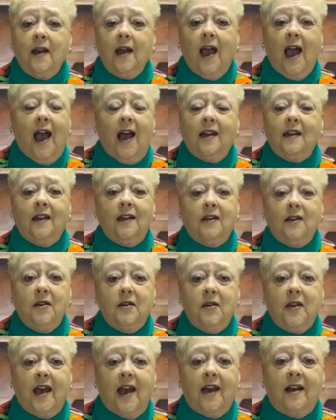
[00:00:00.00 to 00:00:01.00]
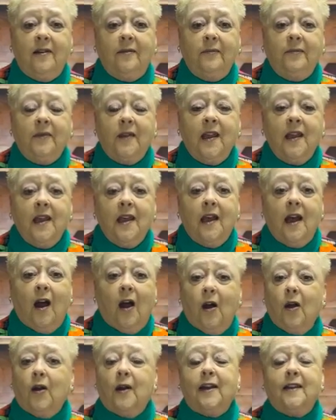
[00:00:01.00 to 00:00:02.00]
Hallelujah
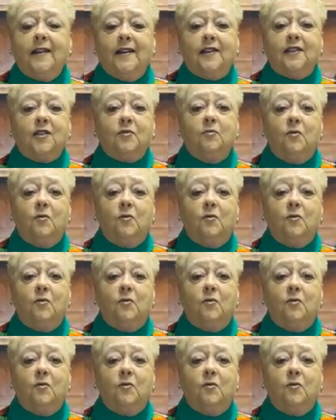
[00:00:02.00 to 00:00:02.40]
early this